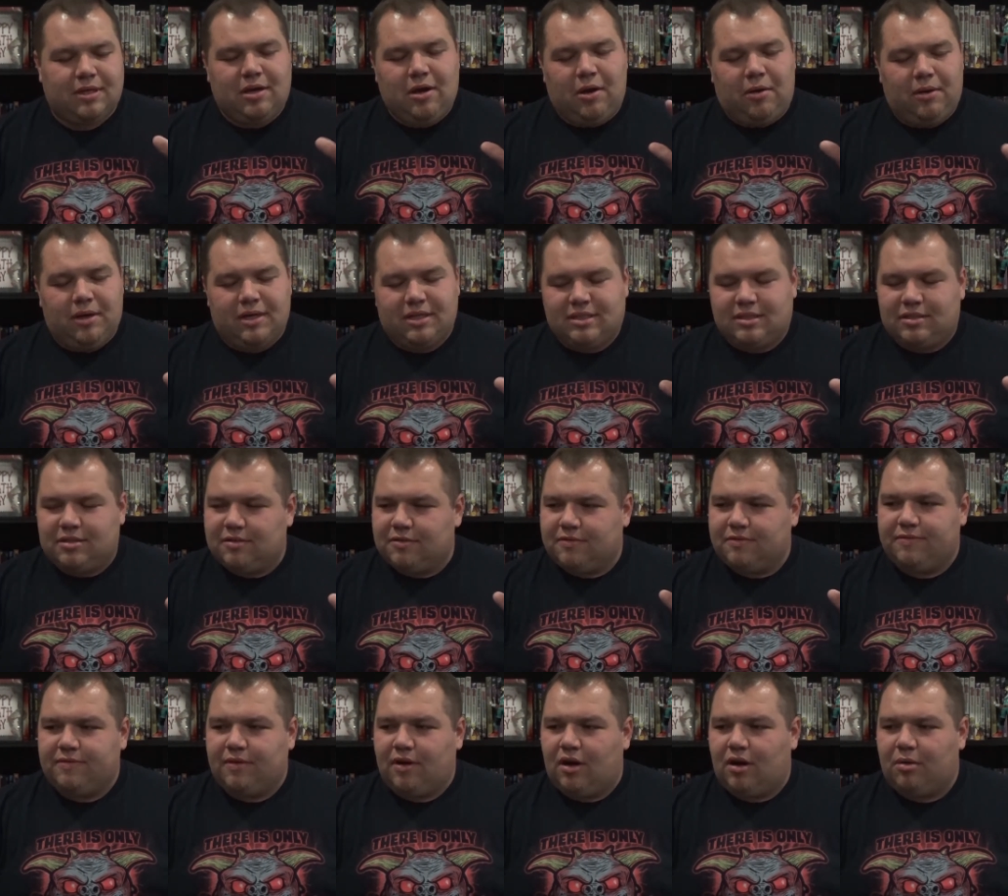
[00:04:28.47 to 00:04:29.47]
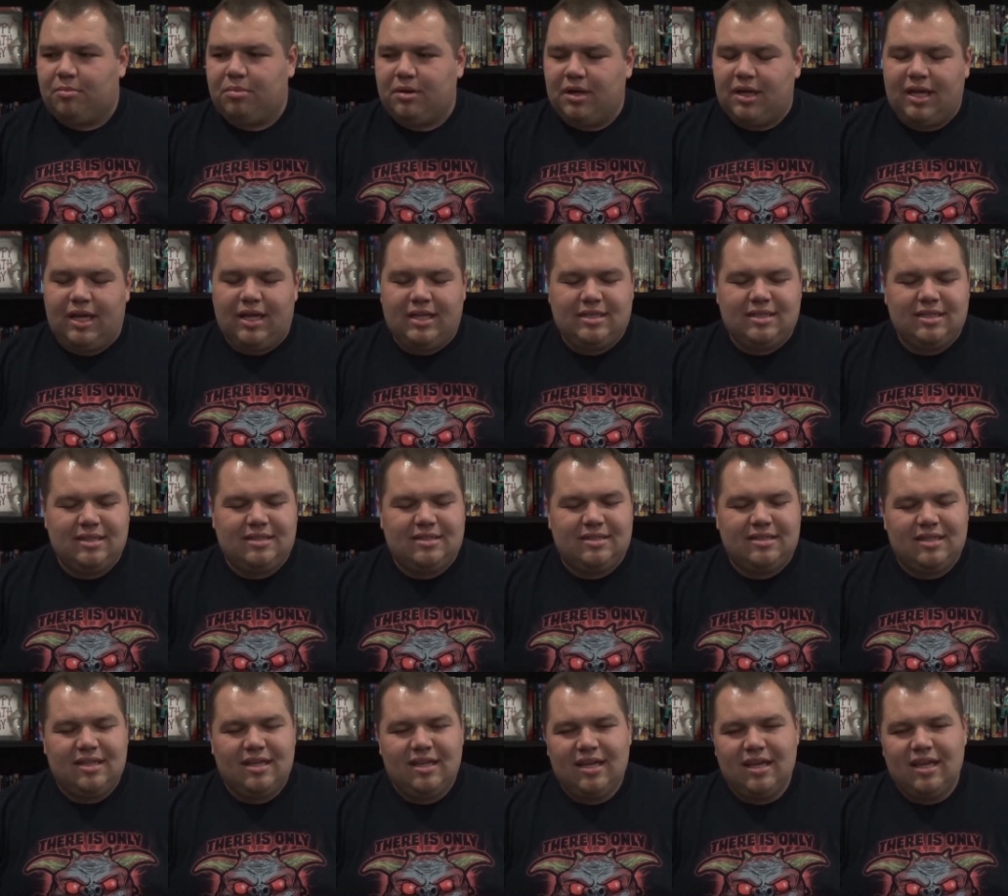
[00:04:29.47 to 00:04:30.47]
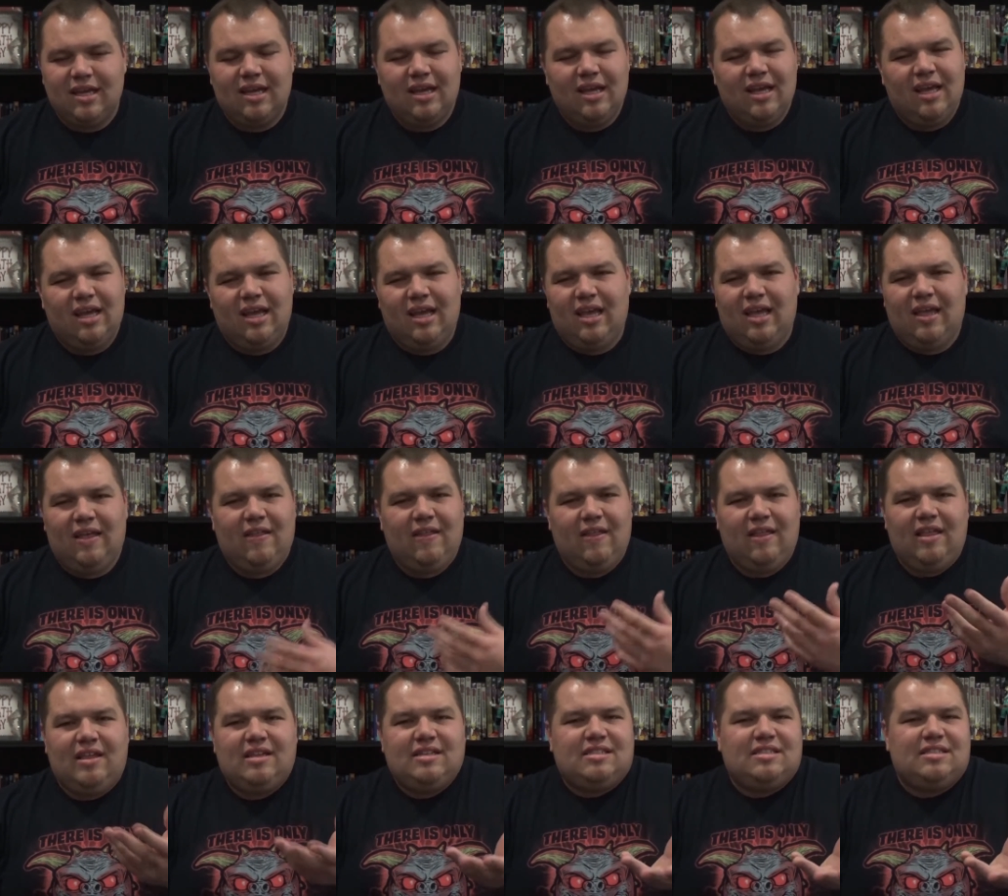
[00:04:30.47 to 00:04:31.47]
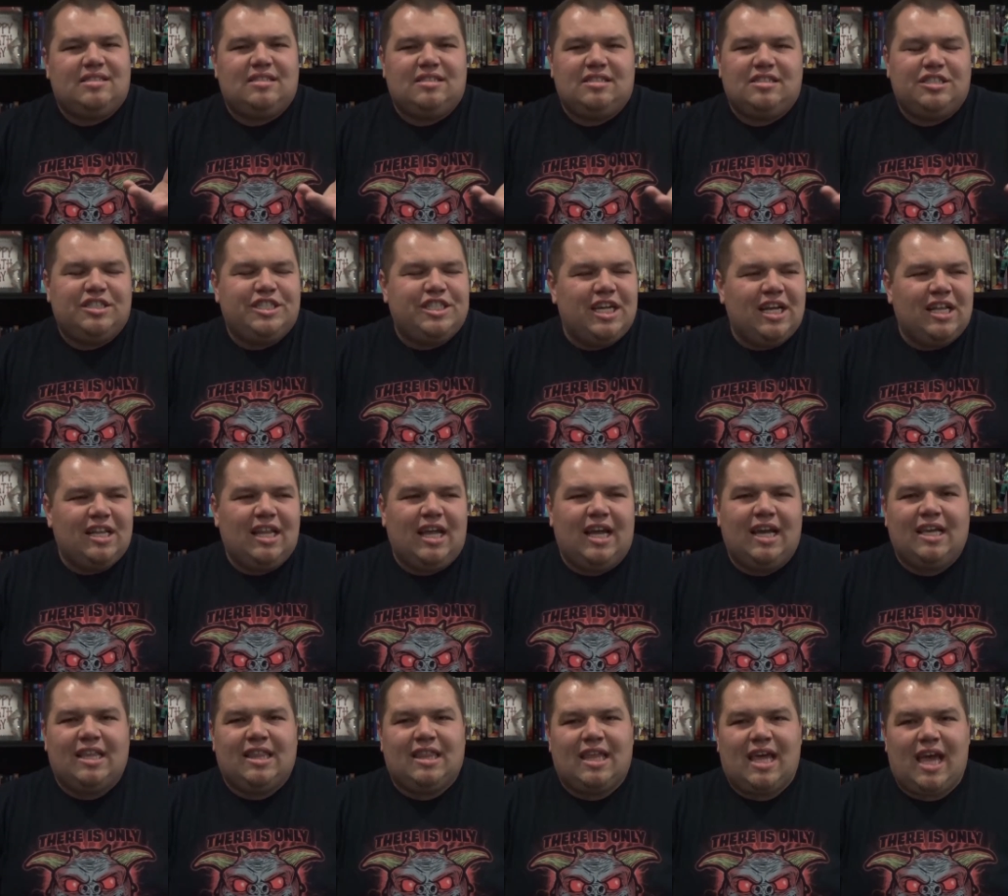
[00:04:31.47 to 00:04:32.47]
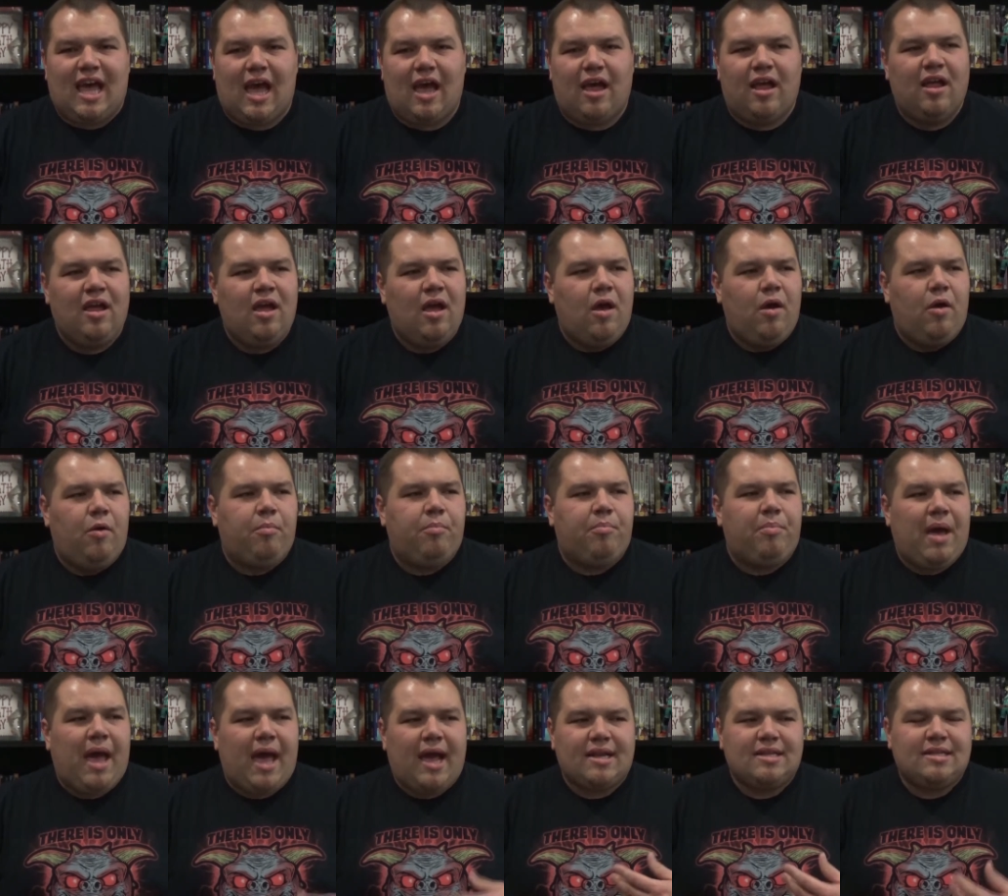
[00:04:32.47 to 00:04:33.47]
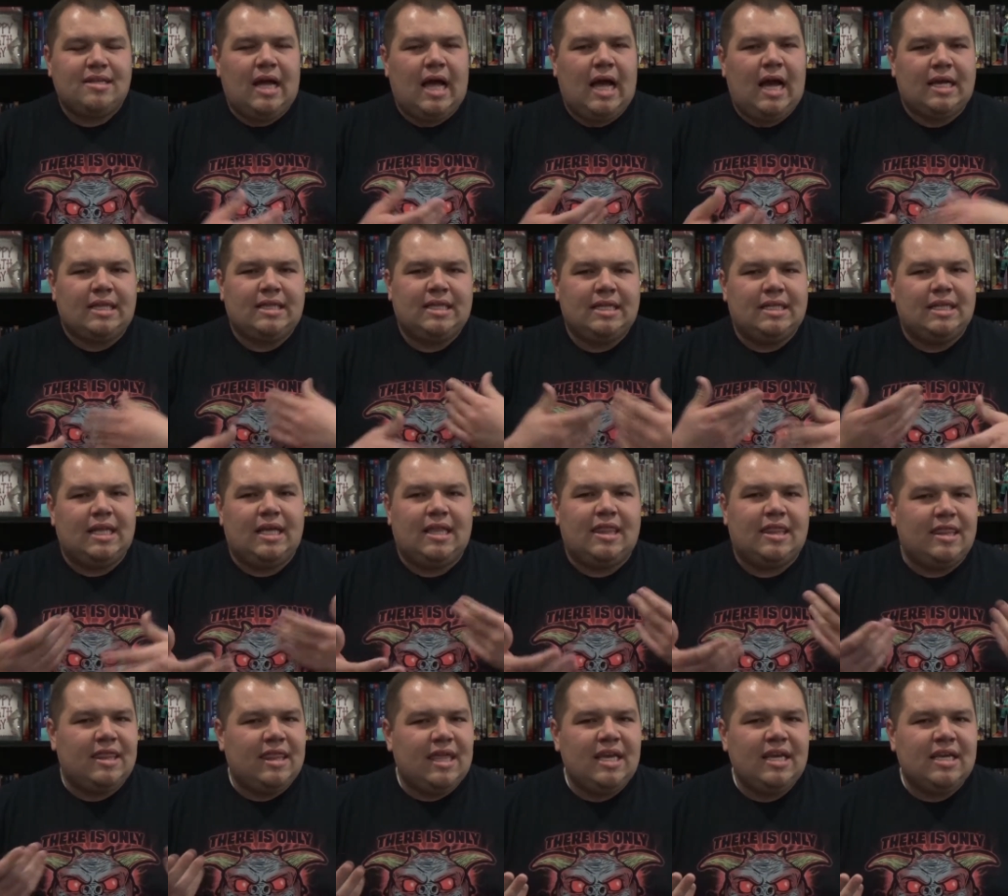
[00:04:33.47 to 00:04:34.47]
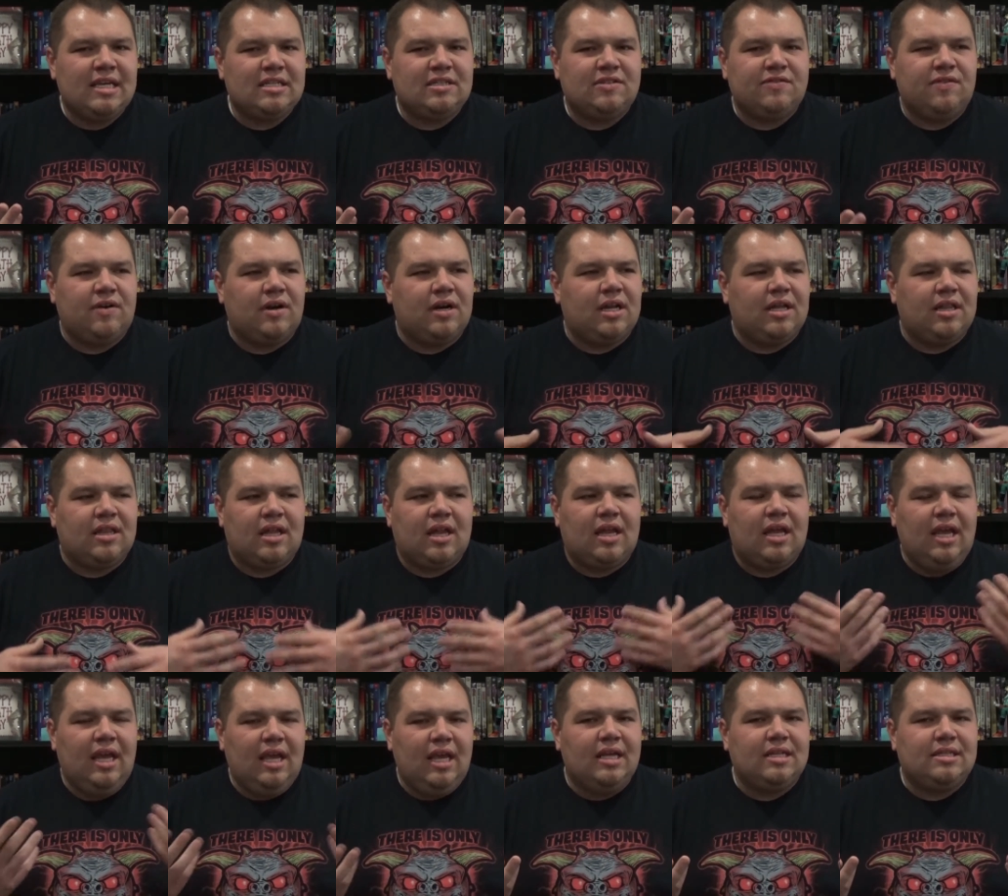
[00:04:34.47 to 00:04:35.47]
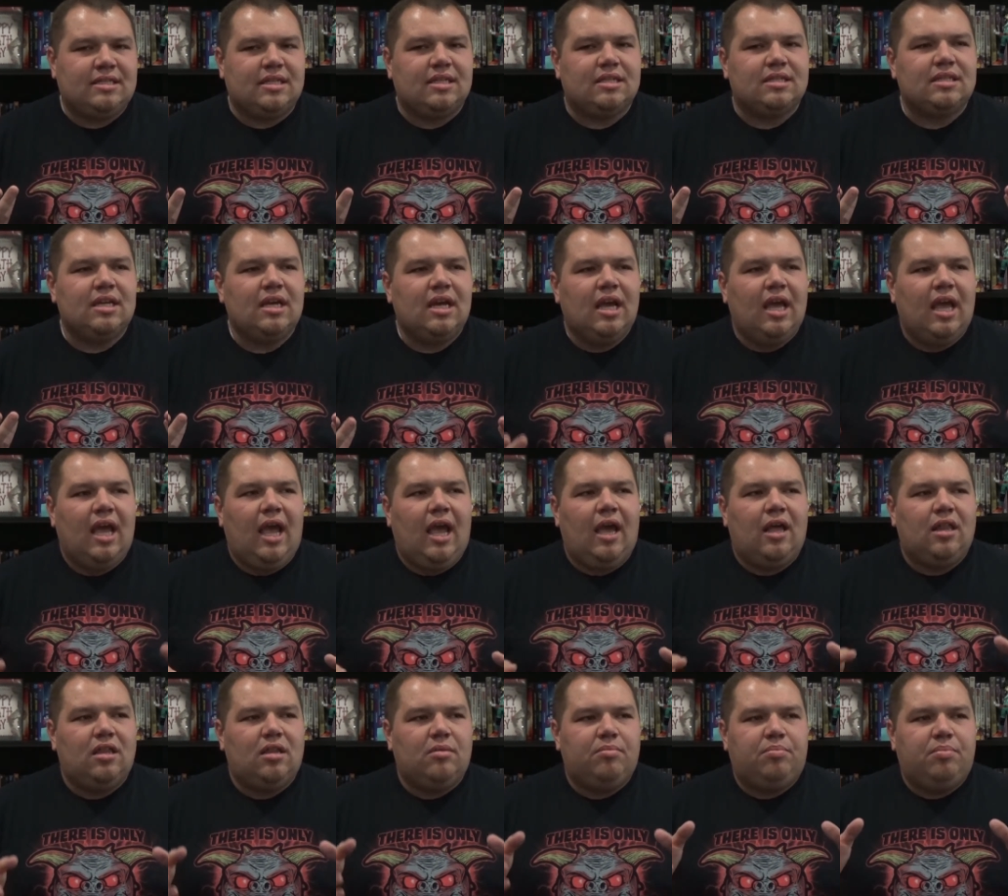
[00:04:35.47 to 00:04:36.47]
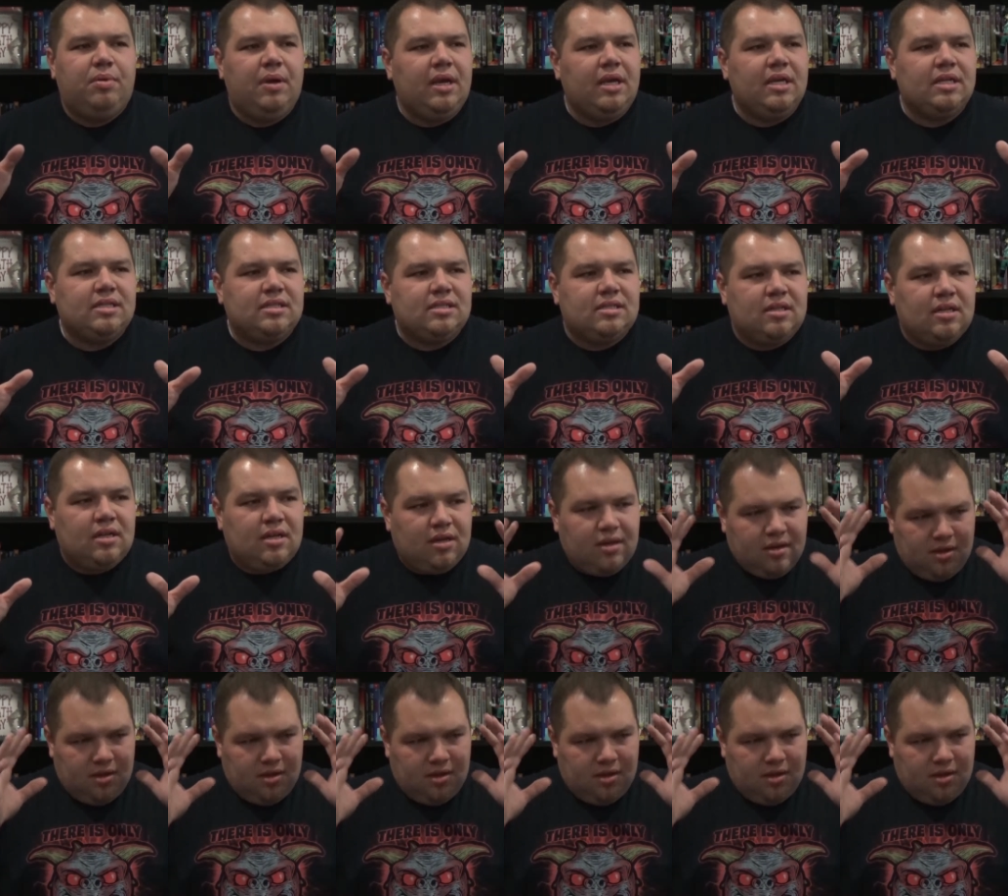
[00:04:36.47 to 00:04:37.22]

going too far, but it's just it's shit like that. Backtalk that they think is funny that isn't. And the biggest